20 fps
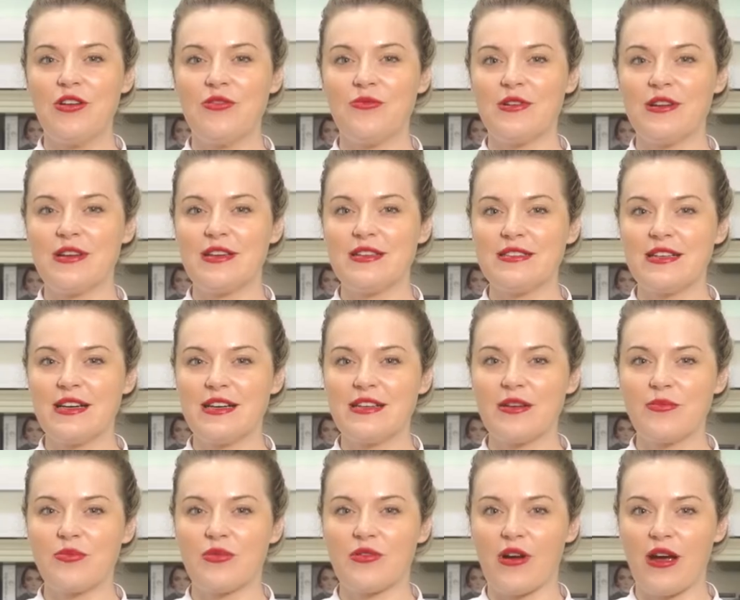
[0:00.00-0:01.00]
who will conduct a
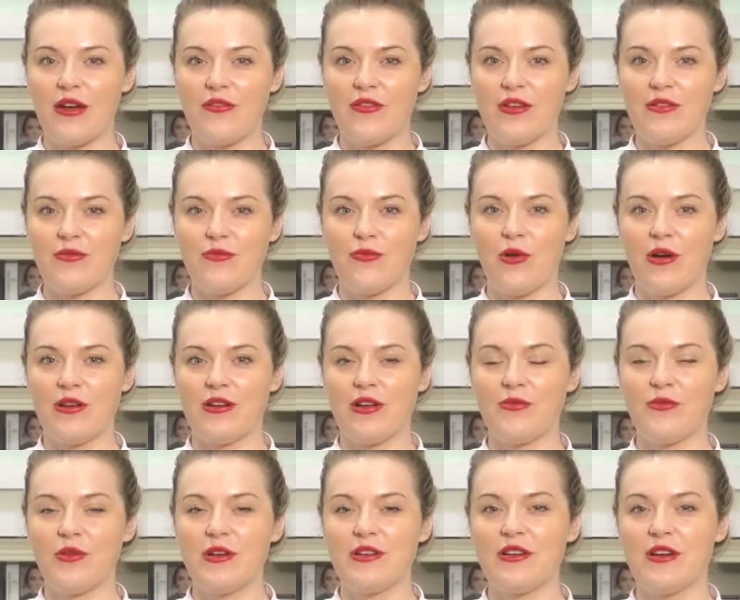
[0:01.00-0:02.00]
private
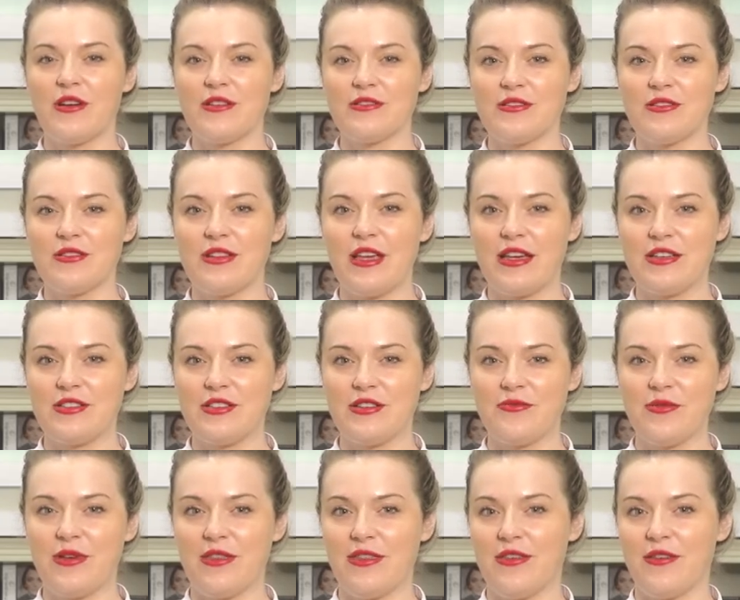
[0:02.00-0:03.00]
one-on-one consultation
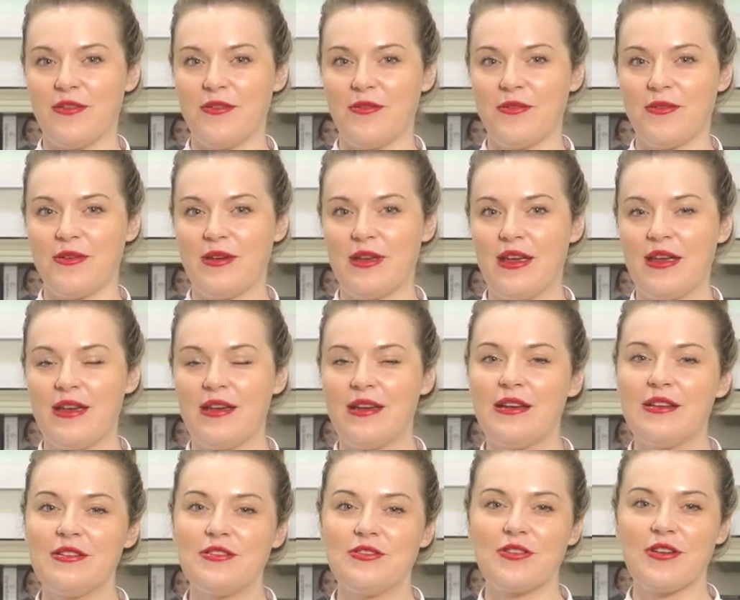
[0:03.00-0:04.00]
with you.
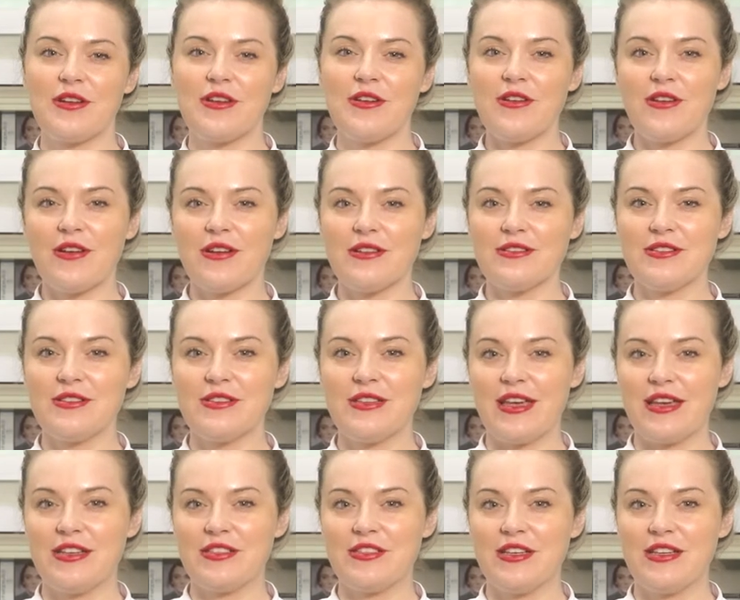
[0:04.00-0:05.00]
During your
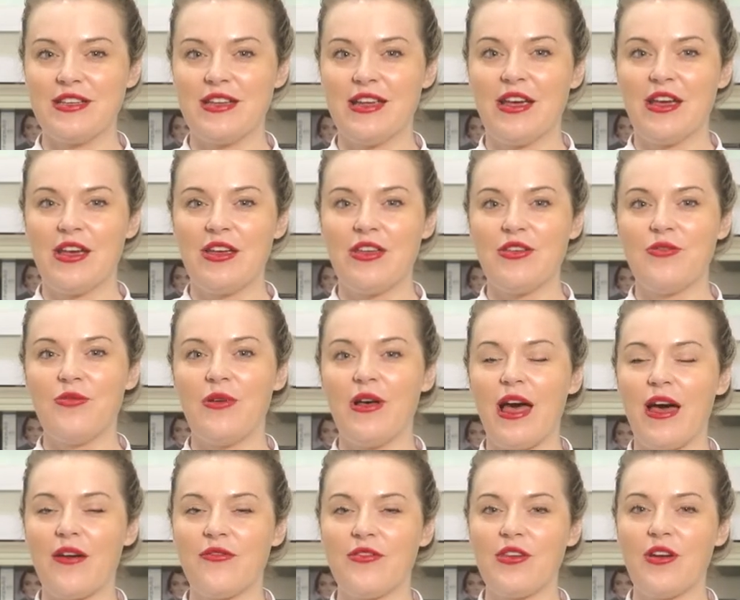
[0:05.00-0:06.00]
consultation, you will
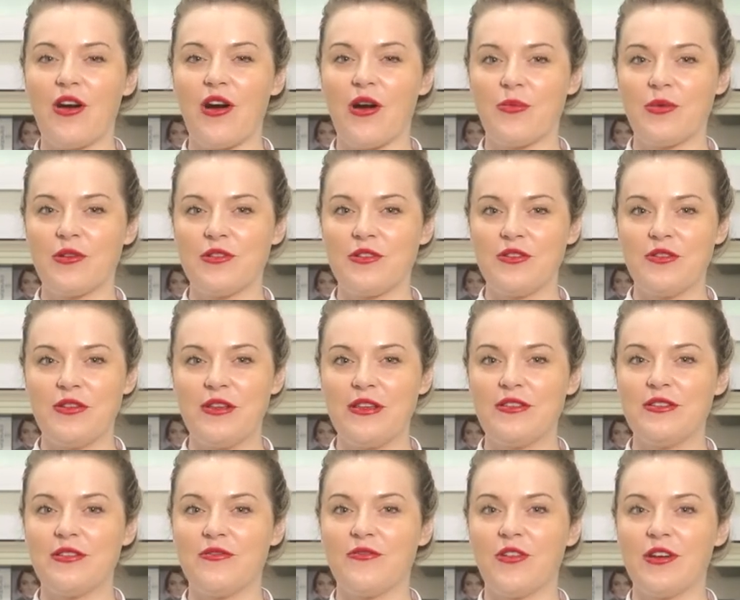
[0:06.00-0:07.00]
have the opportunity
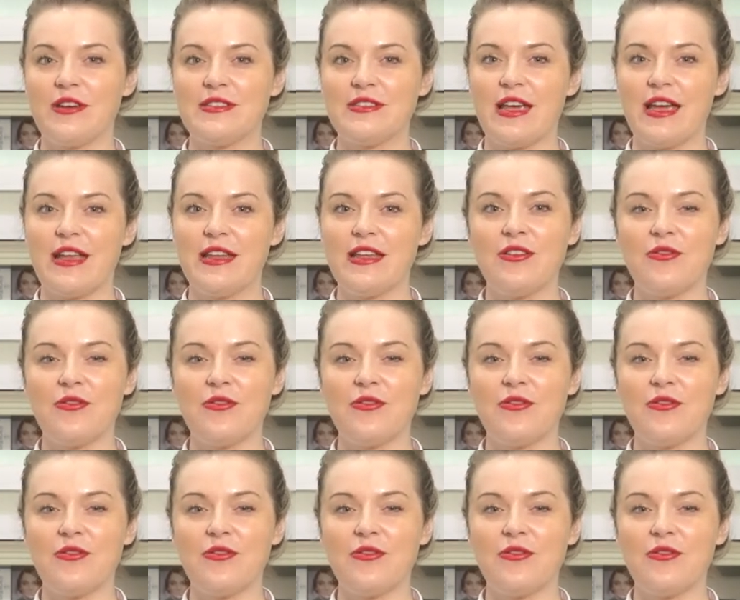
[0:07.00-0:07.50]
to voice any